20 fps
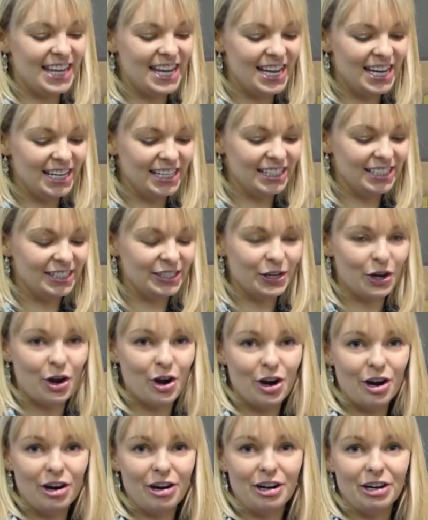These
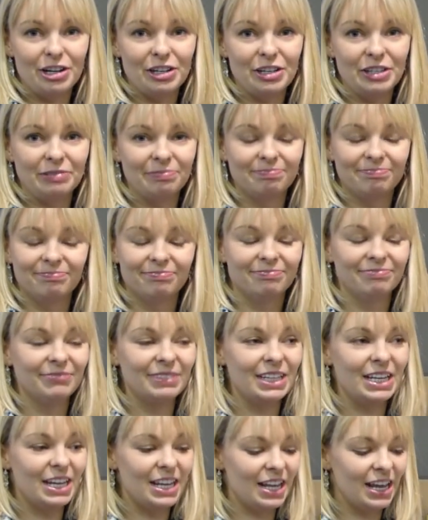are,
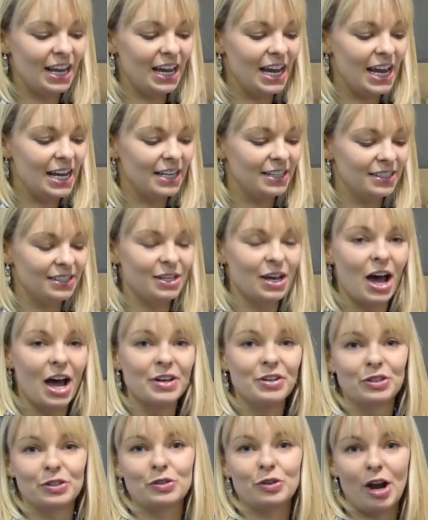it's
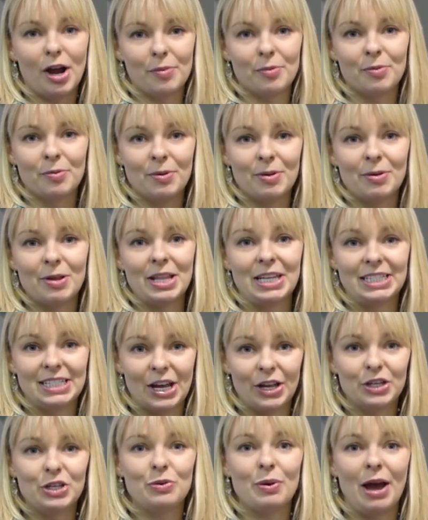undescribable
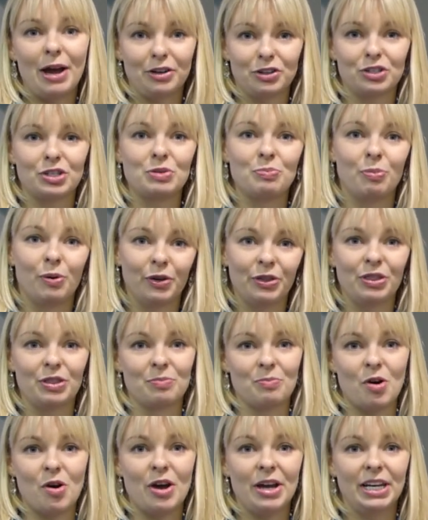until you actually put
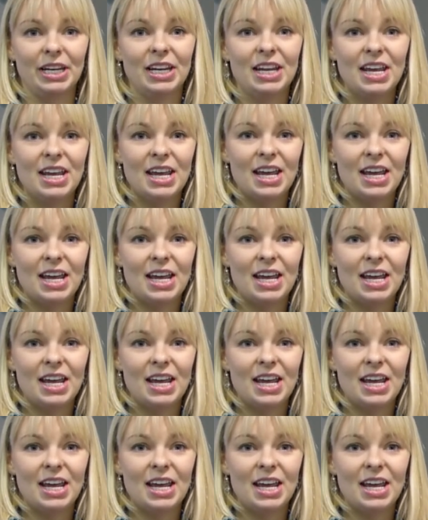them on.